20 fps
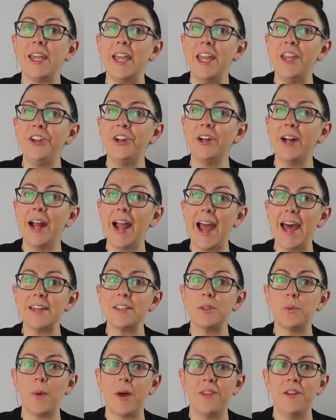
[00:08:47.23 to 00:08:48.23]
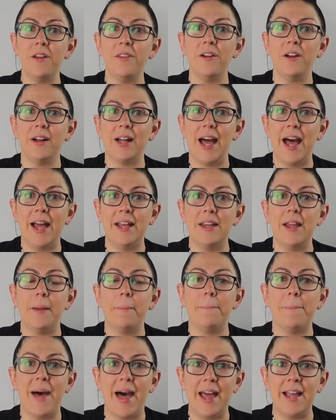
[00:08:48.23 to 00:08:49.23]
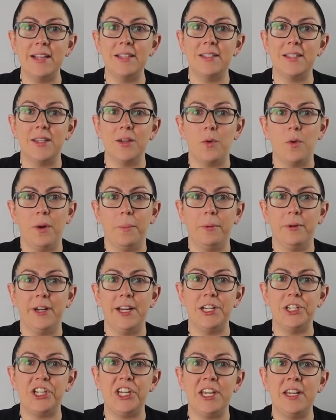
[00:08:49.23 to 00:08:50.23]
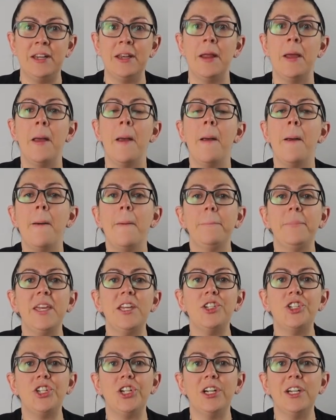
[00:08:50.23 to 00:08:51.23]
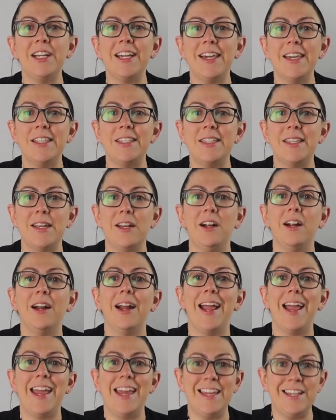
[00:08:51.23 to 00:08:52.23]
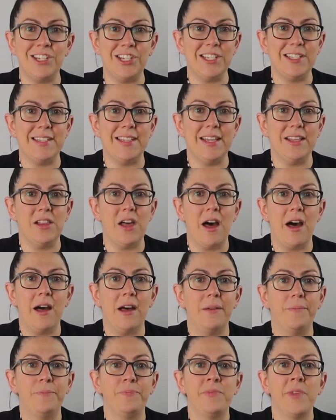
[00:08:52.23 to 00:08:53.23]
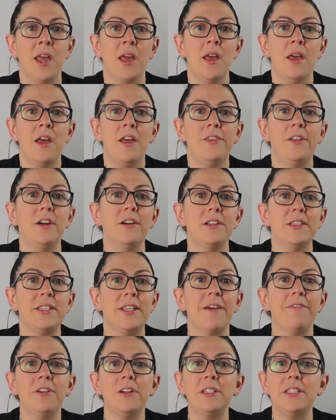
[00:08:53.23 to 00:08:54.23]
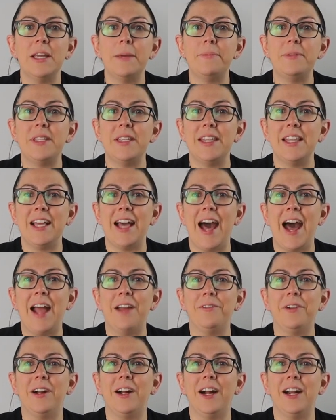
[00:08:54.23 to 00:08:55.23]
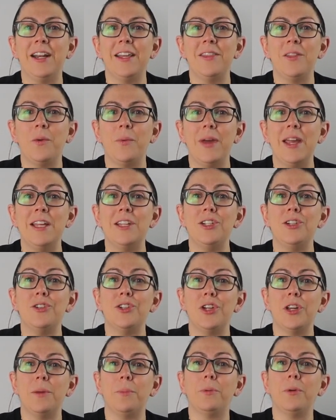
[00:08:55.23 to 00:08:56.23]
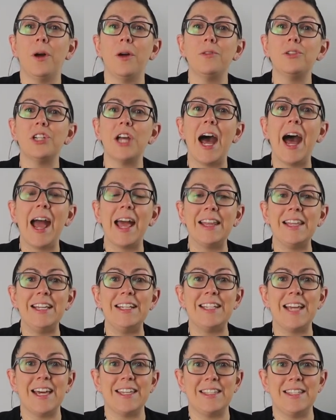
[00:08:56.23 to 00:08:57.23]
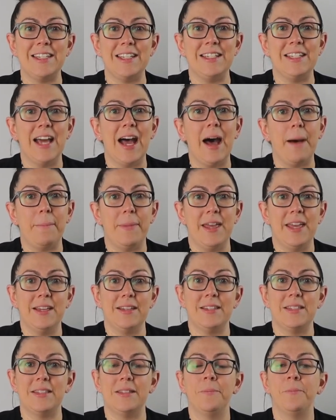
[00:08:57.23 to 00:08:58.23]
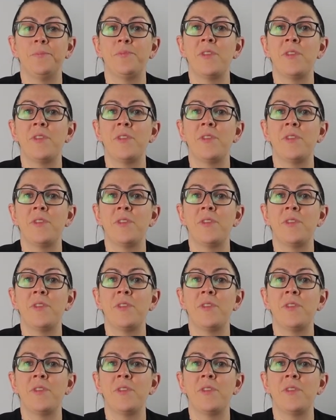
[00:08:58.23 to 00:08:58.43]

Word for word: and you're asked whether their conduct binds the corporation, be sure to consider agency law. There are several tips in the guide regarding the ways you should approach highly tested topics.